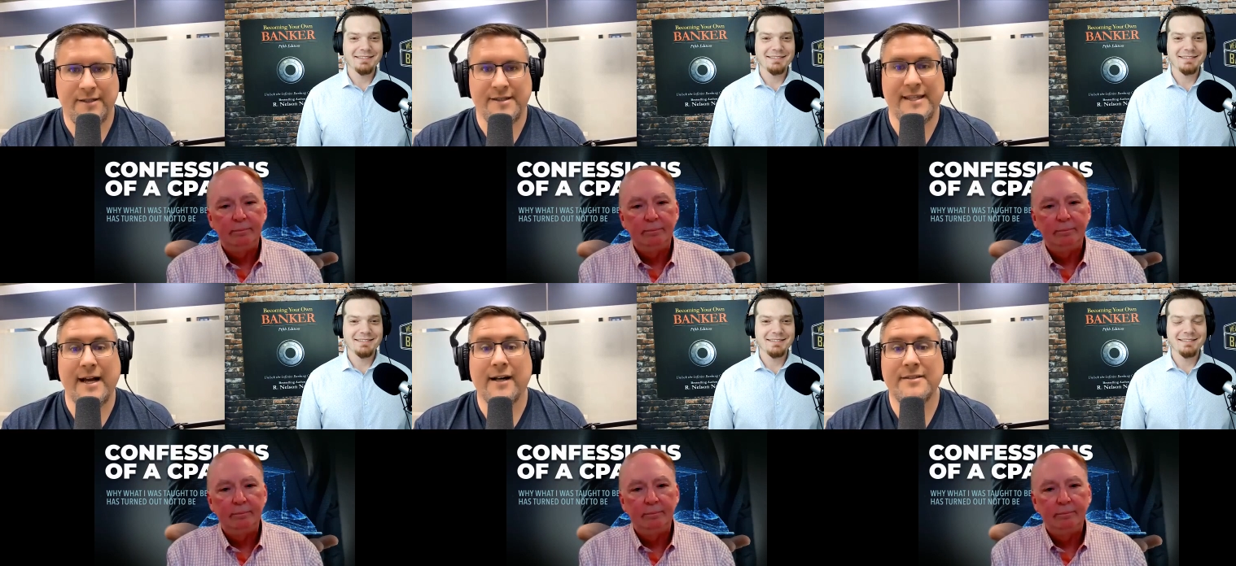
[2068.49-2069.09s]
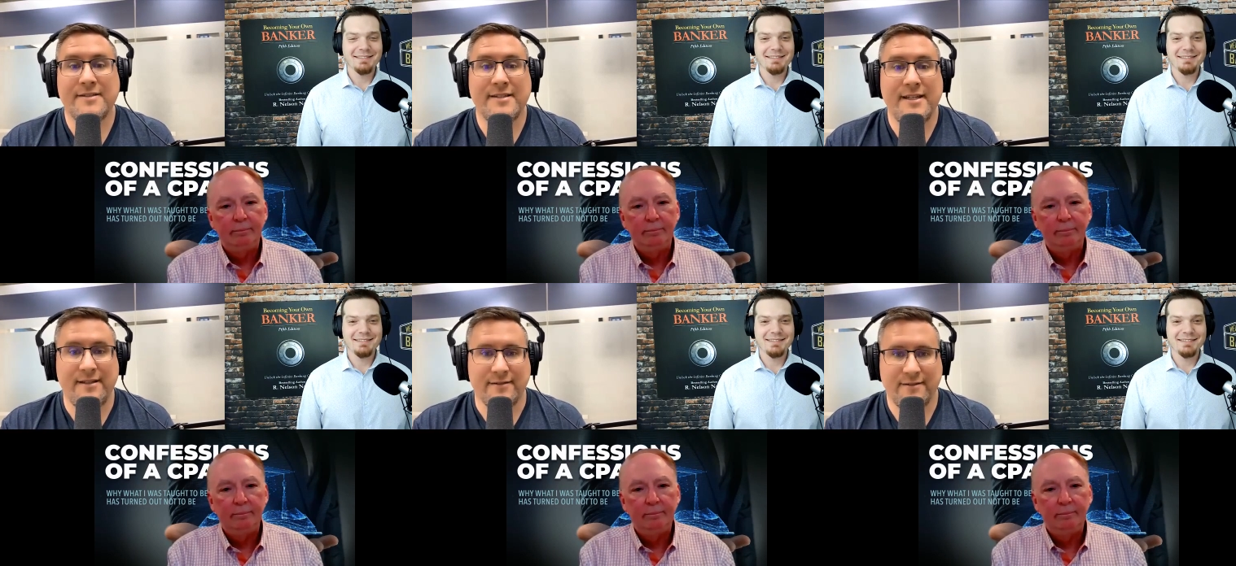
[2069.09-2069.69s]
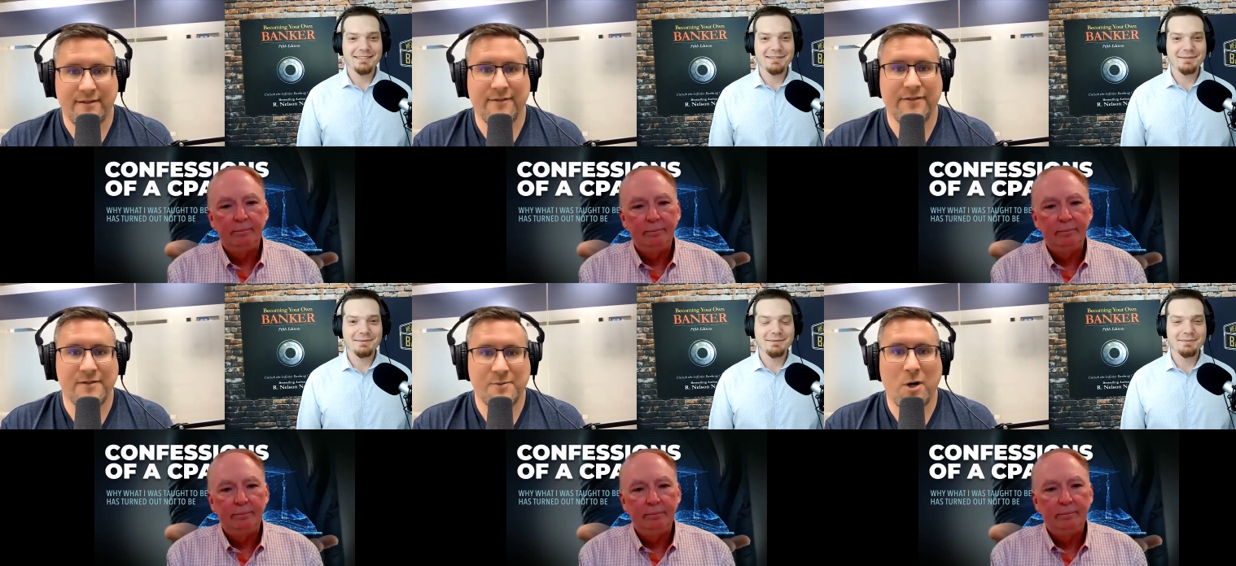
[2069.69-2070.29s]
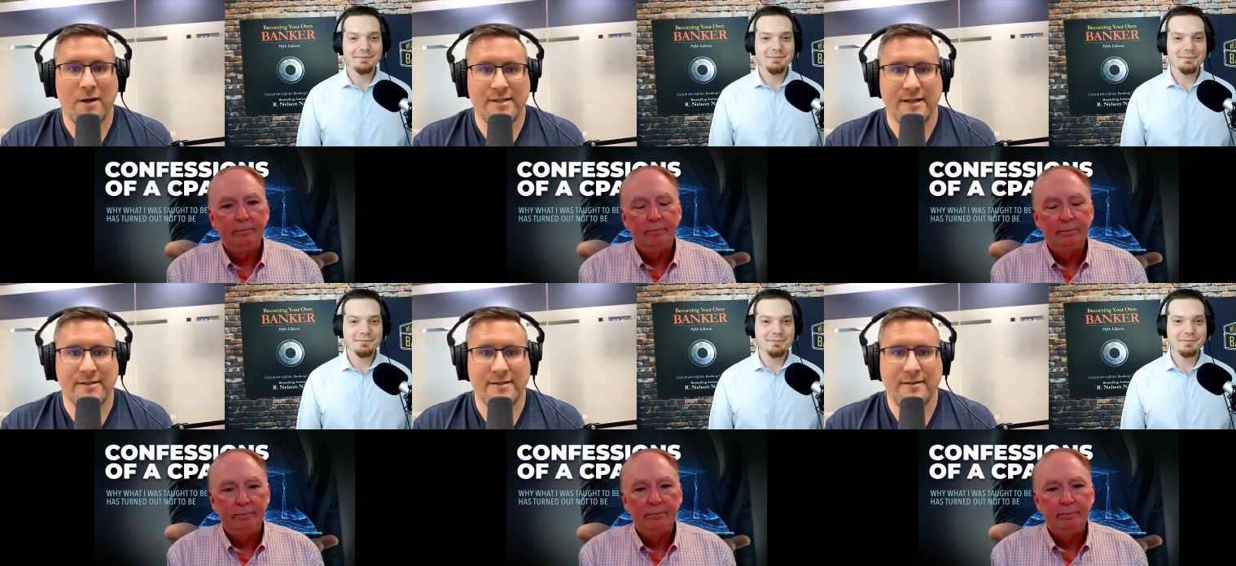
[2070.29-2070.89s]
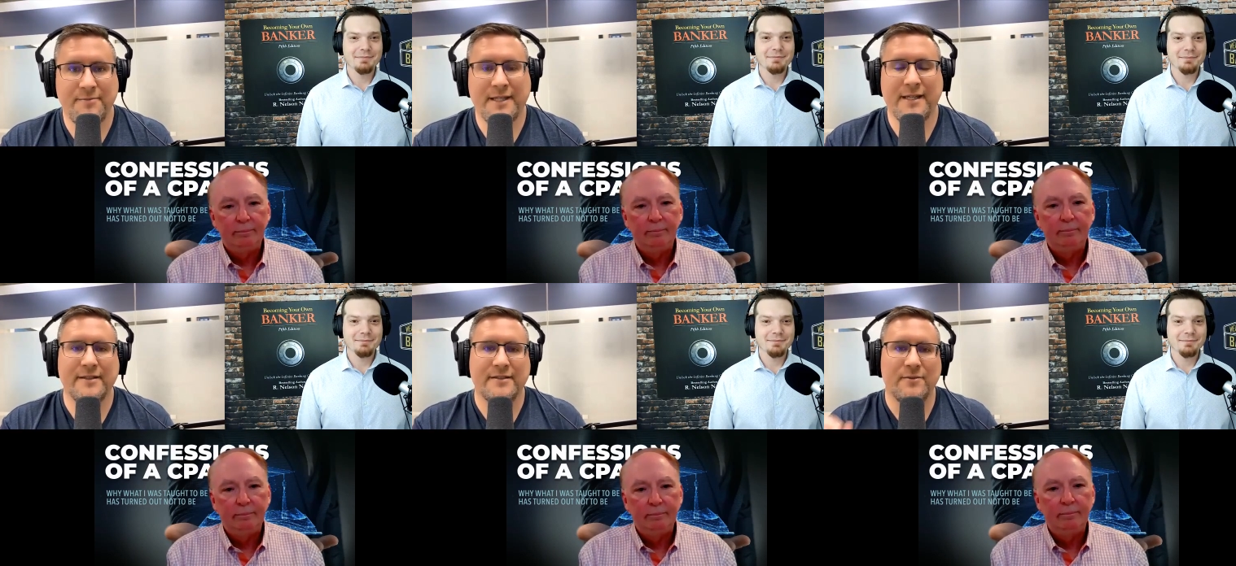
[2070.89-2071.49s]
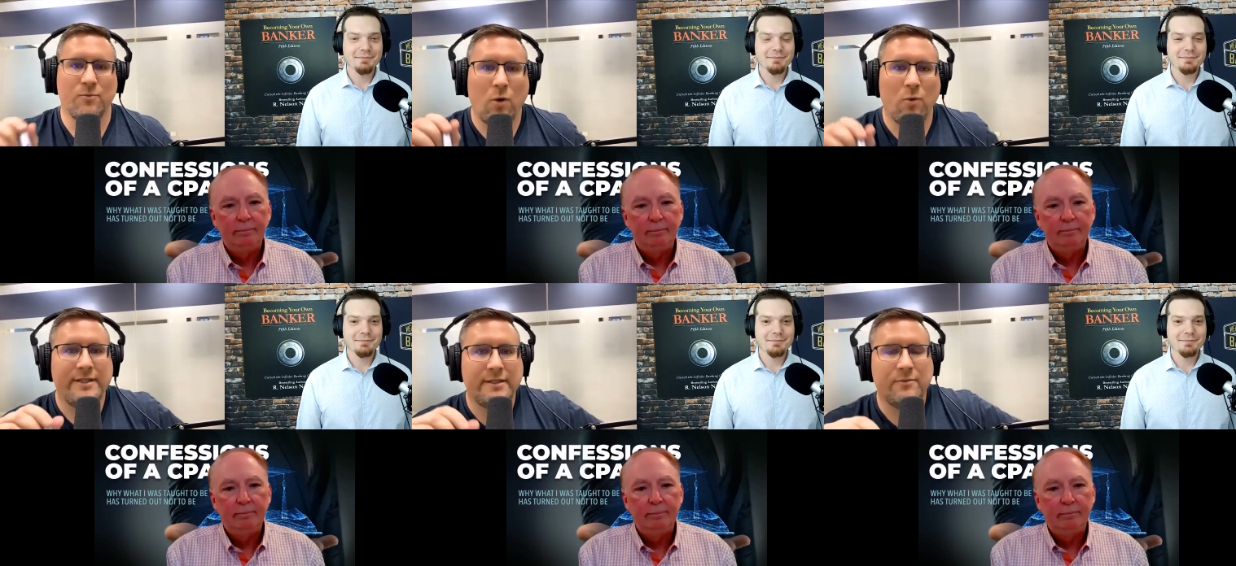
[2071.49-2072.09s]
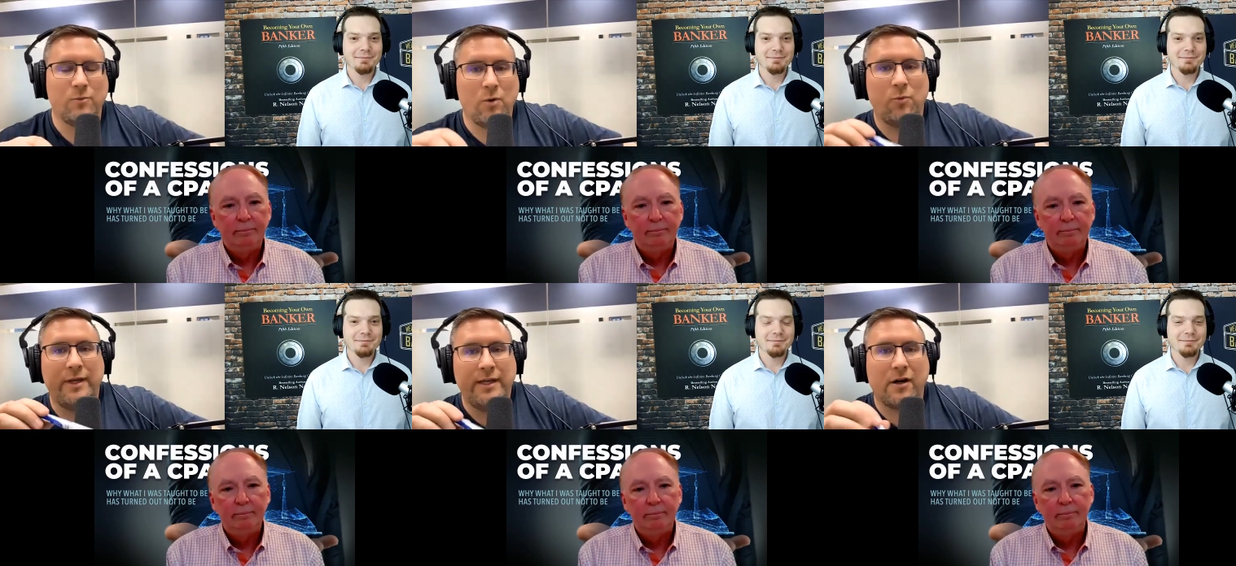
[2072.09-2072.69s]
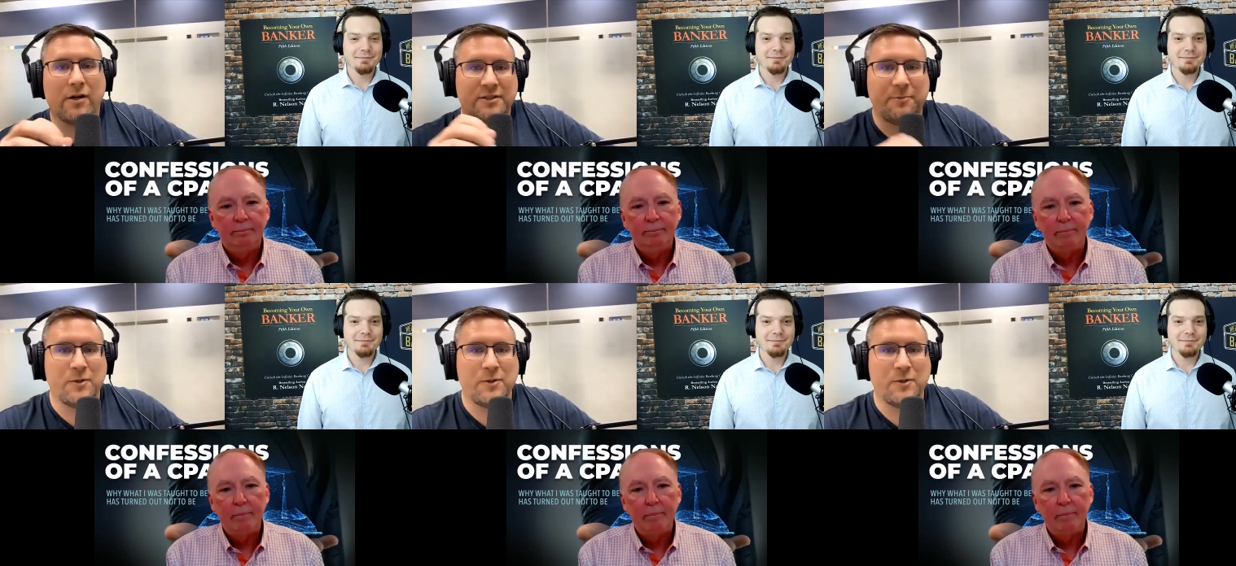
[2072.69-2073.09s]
Speaker 1: is the unseen of this process because what we what we are